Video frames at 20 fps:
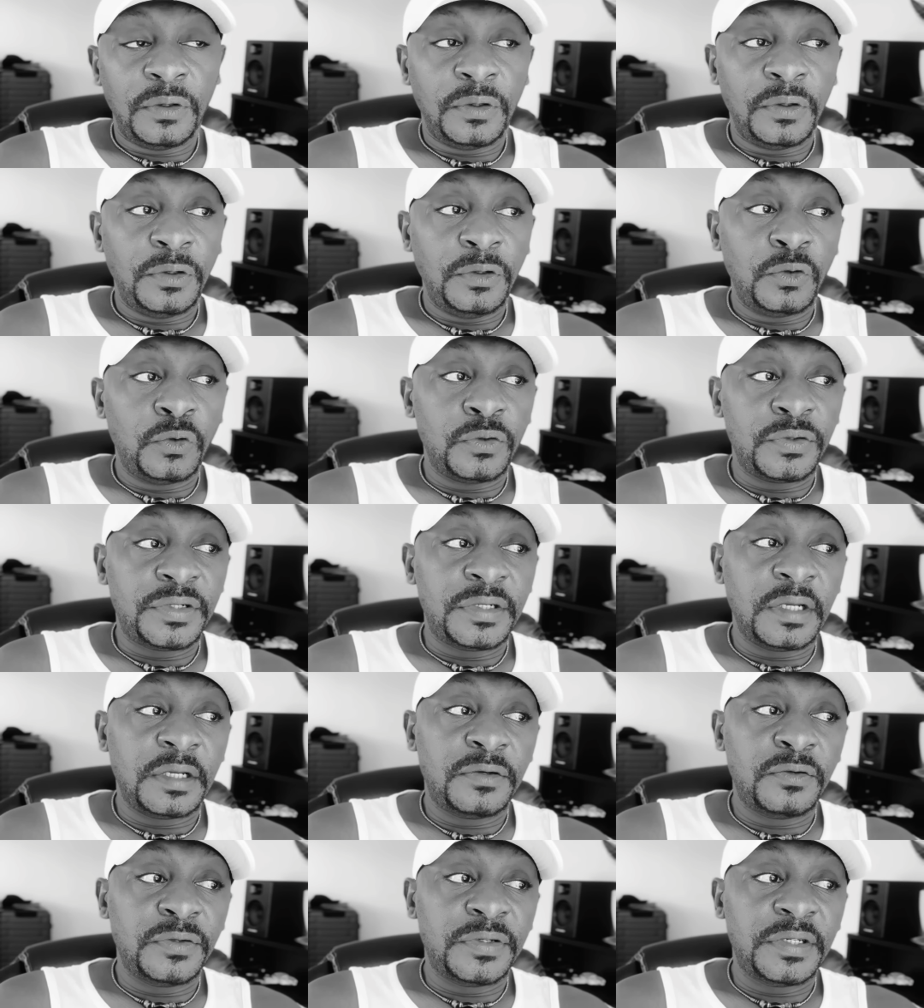You will
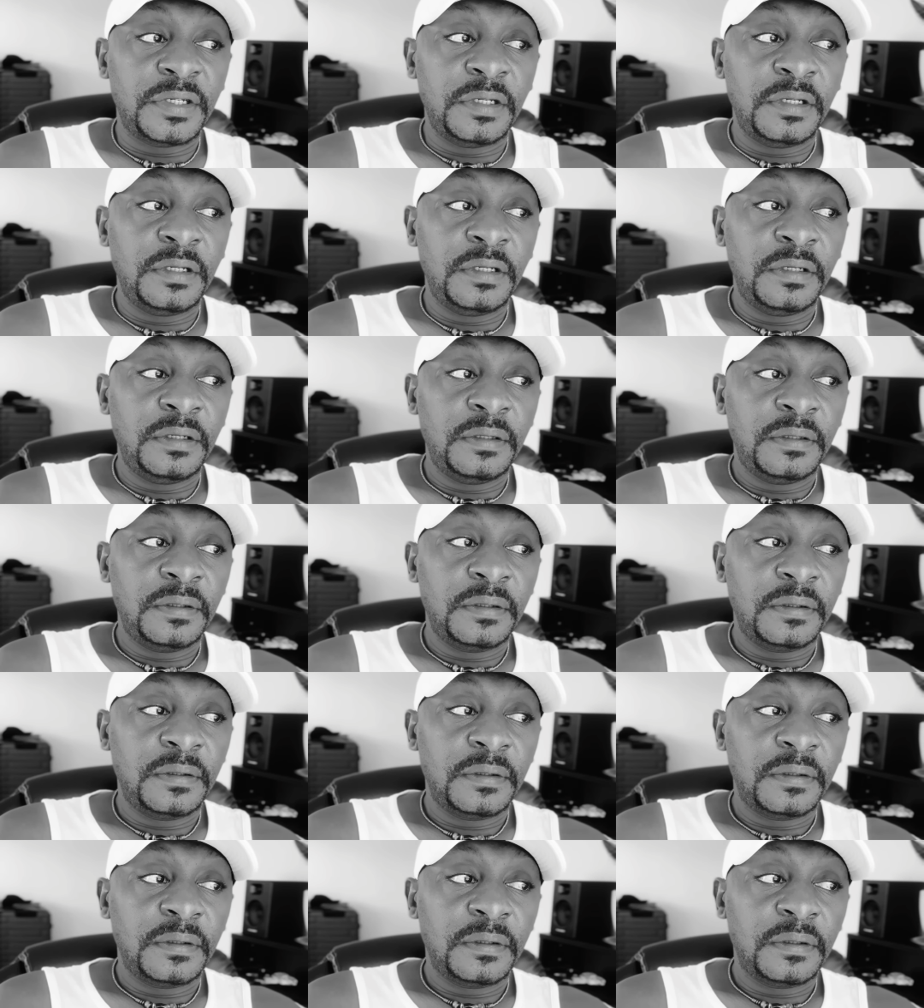start to see
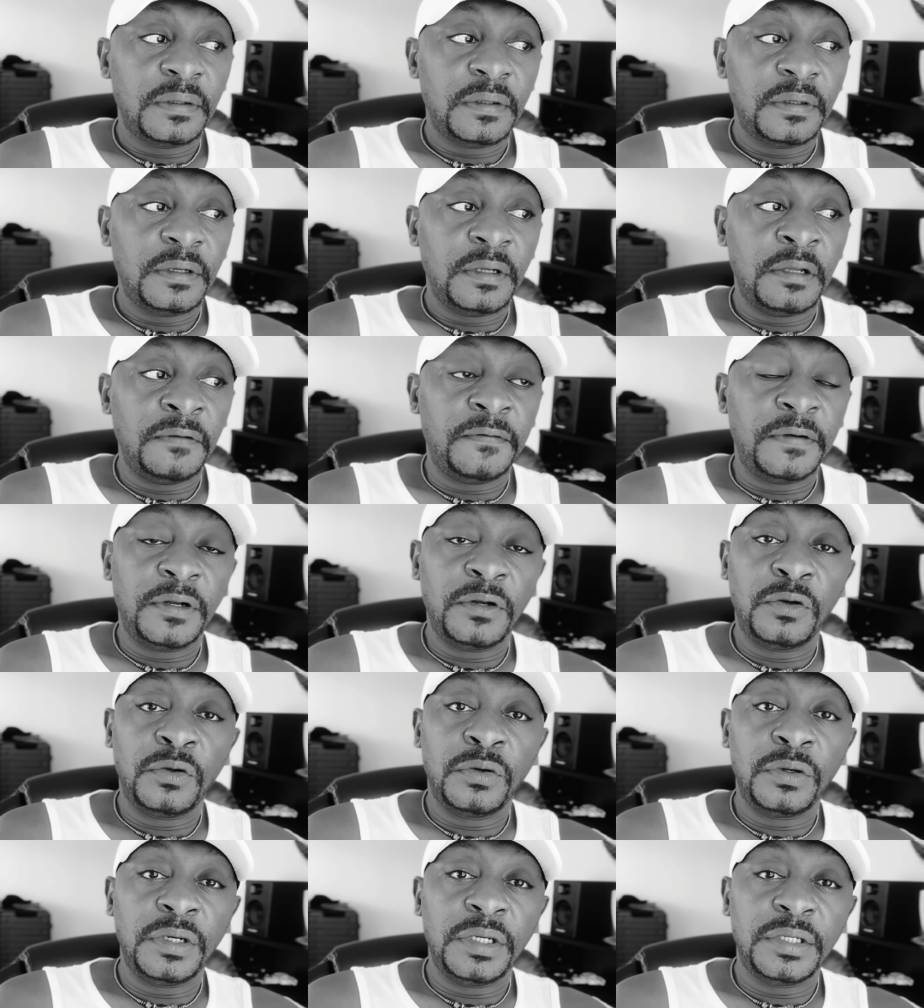a very
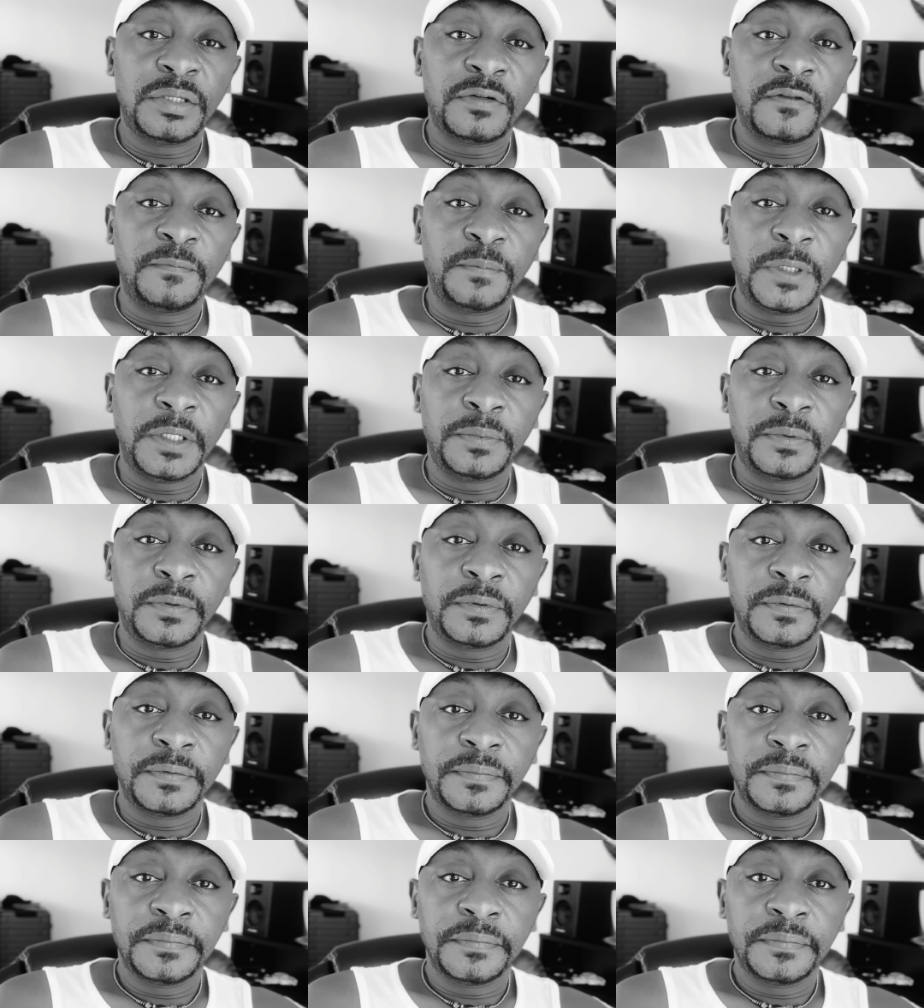long list of people